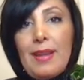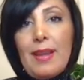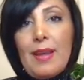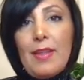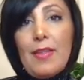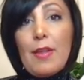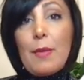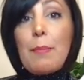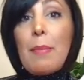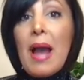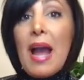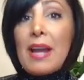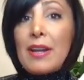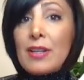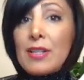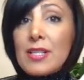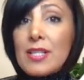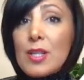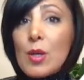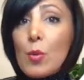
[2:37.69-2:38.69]
The
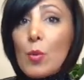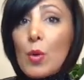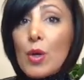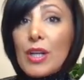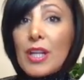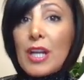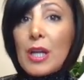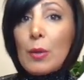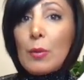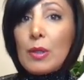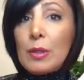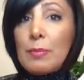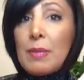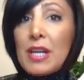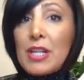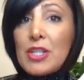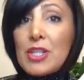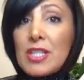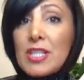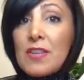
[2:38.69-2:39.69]
patterns of working with
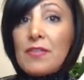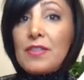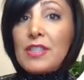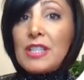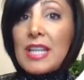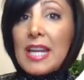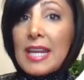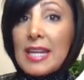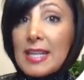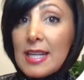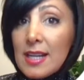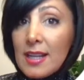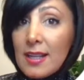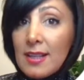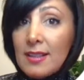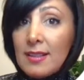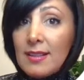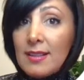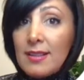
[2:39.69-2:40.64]
pages of data